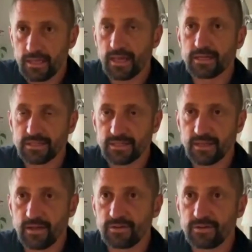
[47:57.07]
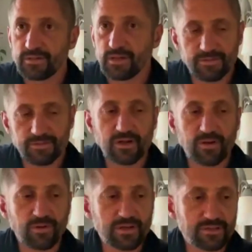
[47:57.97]
Yes, I was
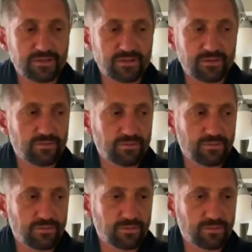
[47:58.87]
going to.